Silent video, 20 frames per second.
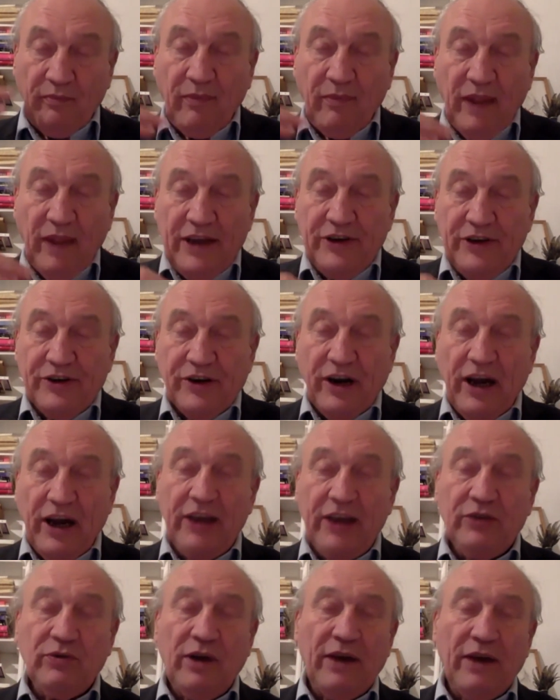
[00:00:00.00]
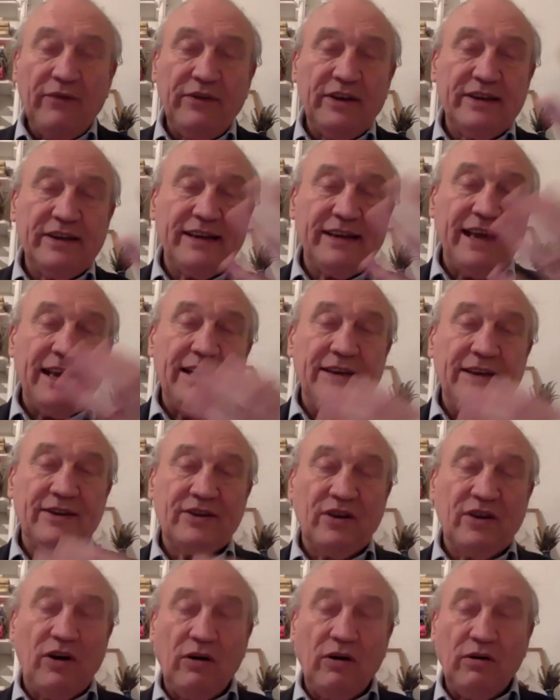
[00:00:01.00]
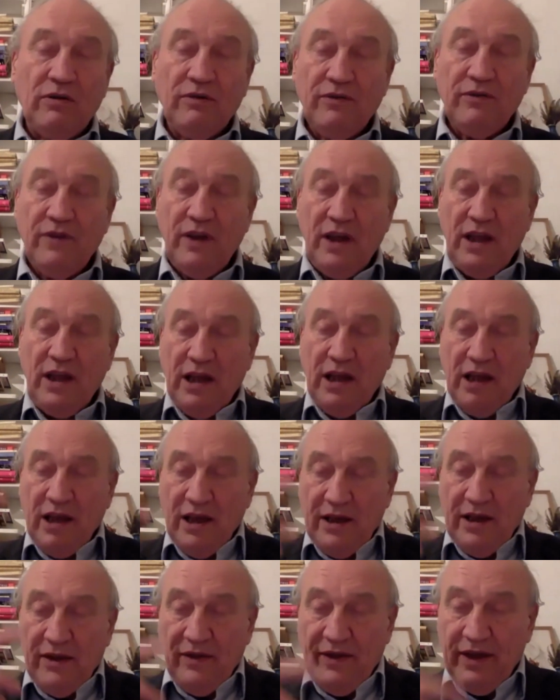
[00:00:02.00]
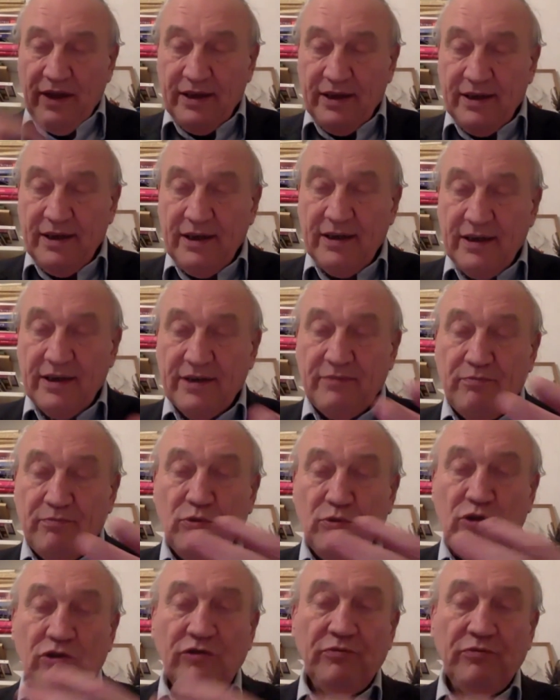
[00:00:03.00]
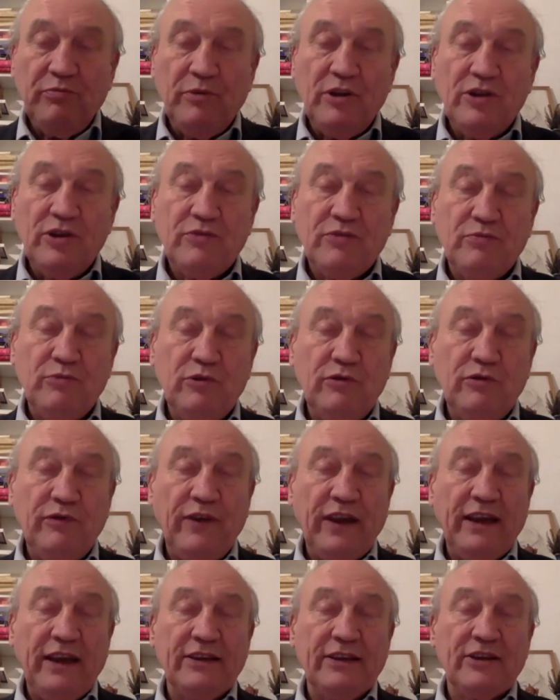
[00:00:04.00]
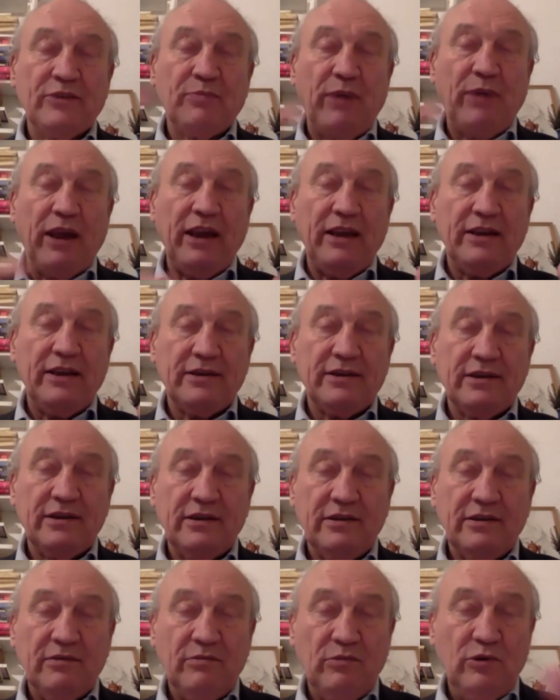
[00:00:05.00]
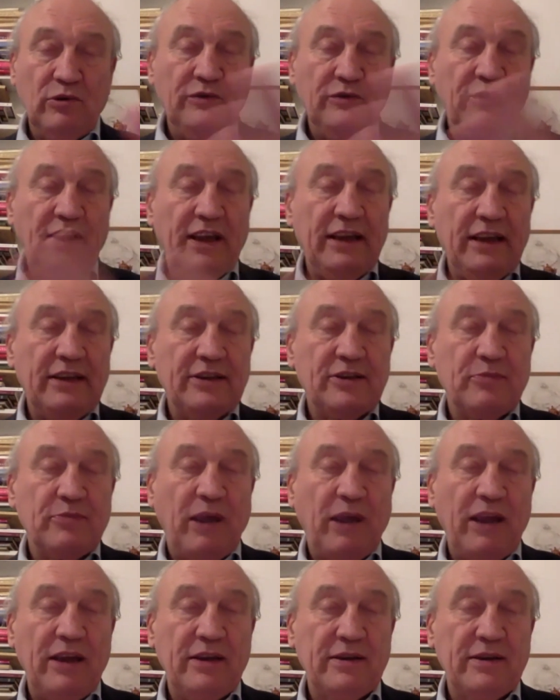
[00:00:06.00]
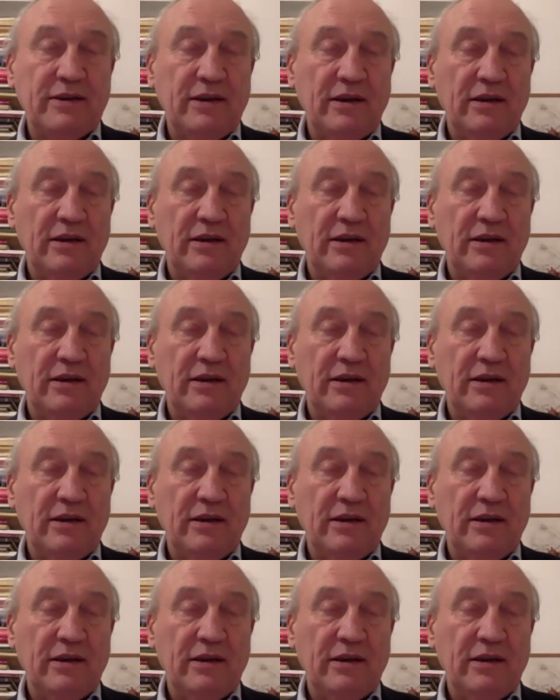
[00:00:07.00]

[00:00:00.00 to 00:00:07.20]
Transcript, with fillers: and try to have the sense of this is movement moving in space, moving in space.